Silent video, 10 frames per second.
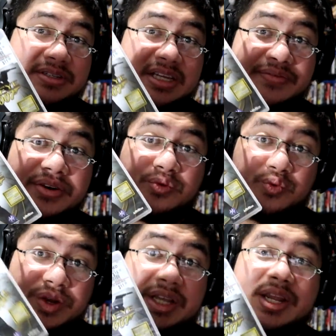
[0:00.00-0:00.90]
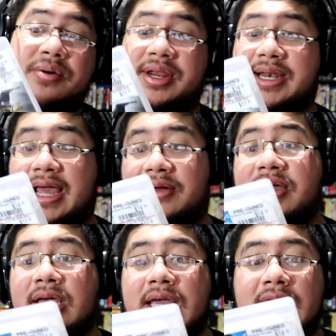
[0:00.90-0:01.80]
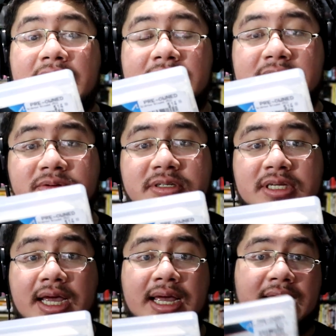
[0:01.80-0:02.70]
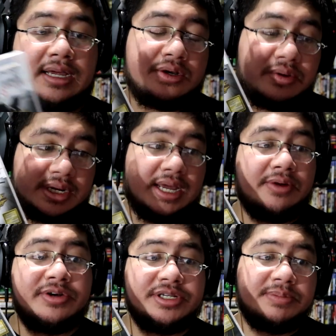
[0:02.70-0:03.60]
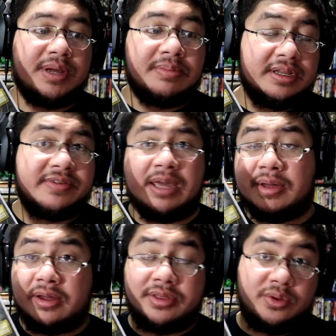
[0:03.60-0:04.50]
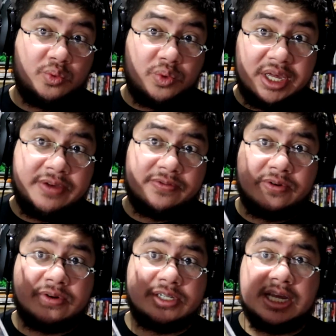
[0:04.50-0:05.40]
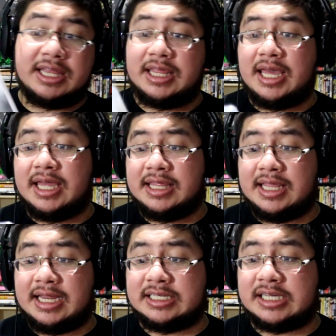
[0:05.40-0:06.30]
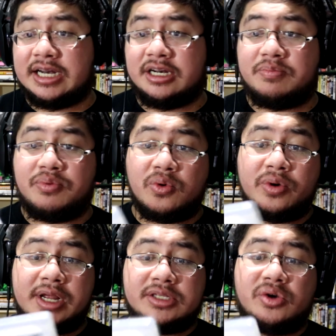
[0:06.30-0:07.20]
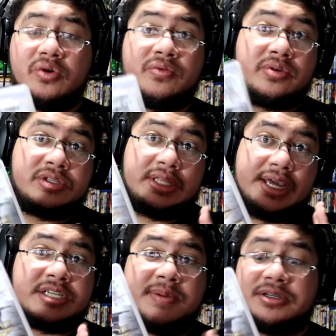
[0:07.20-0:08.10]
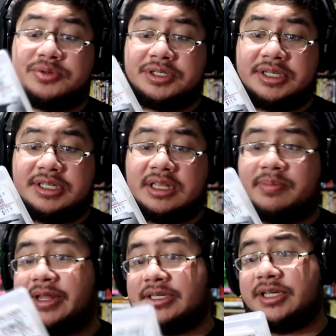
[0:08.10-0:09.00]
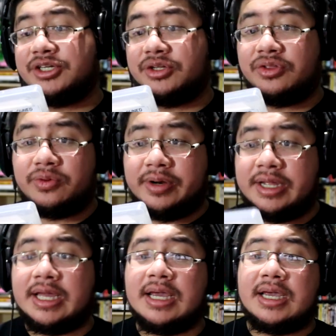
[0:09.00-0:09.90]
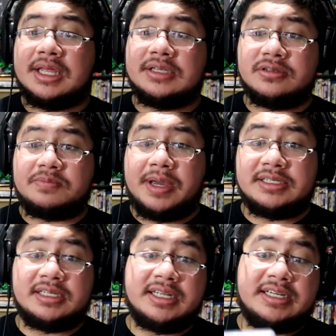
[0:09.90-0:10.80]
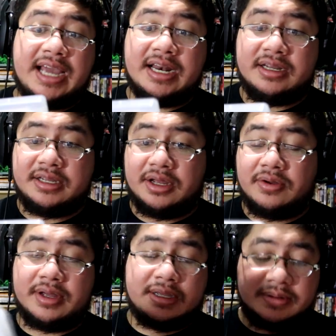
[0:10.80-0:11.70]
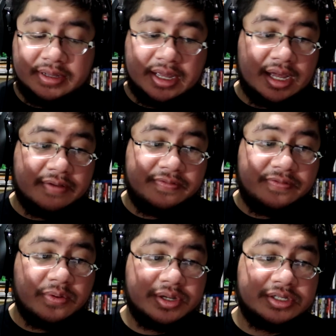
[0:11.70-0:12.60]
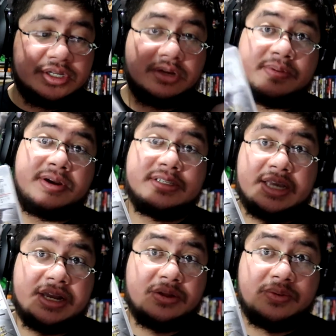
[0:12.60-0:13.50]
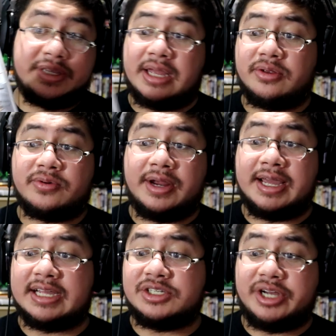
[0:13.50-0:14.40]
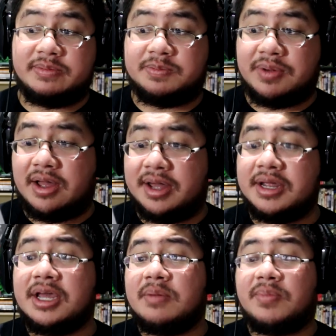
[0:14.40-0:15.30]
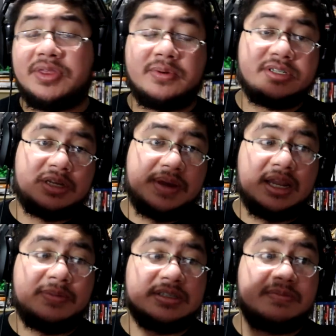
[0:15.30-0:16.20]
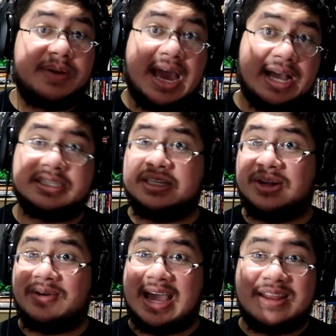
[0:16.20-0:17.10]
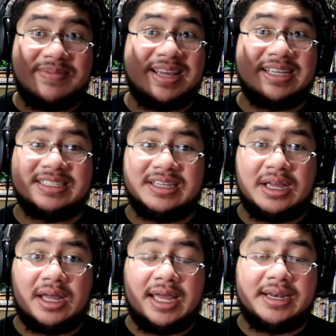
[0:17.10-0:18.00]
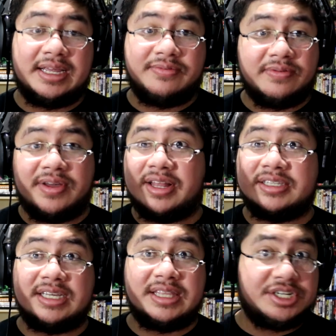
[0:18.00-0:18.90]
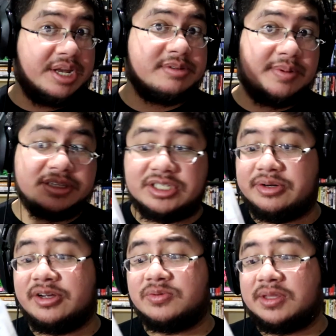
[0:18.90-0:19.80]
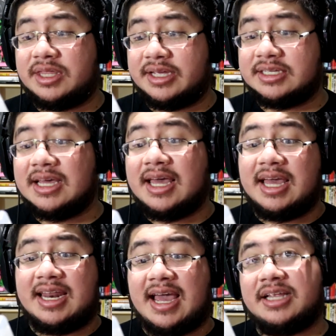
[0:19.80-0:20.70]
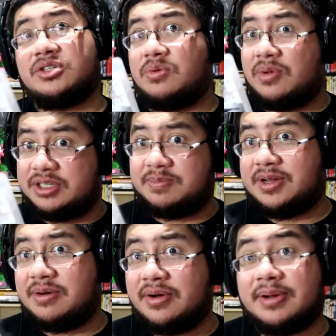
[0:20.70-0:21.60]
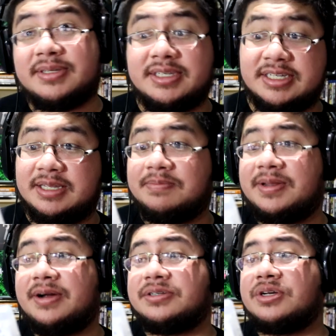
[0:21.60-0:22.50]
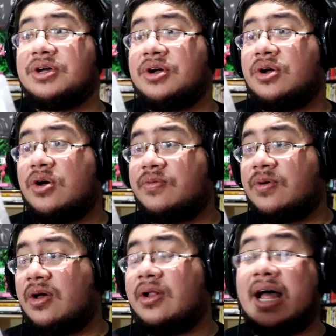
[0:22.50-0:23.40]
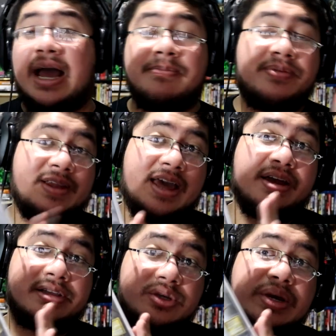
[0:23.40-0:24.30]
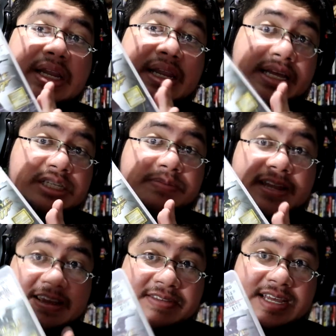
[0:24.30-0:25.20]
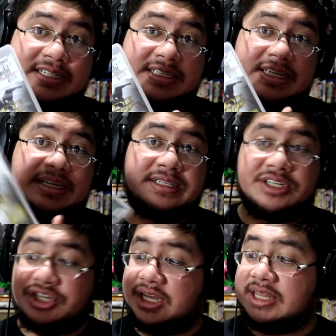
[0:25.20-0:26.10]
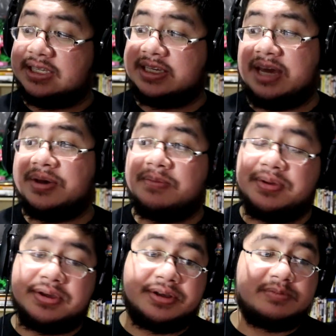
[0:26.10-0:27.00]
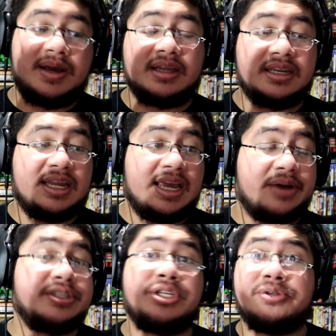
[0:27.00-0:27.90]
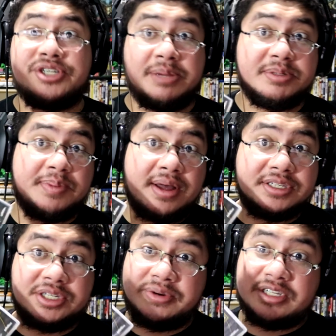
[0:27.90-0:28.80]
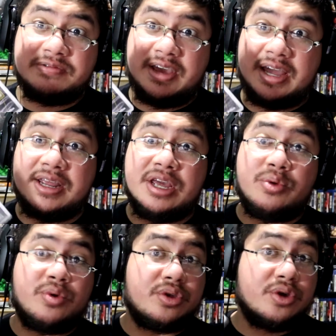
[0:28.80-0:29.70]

007 Reloaded. Now, this was, uh, GoldenEye originally, I believe, came out on the Wii first, and then they decided to port it over to the Xbox 360 and the PlayStation 3. This was basically, Dan, you know, uh, focused single-player title with Daniel Craig as James Bond, but there were some elements of past, you know, enemies uh, and evil villains in the James Bond series with this. It had its own multiplayer mode up to 16 players. Overall, I plan on doing a Let's Play of this to check this game out because back in the day, I was a huge James Bond series fan with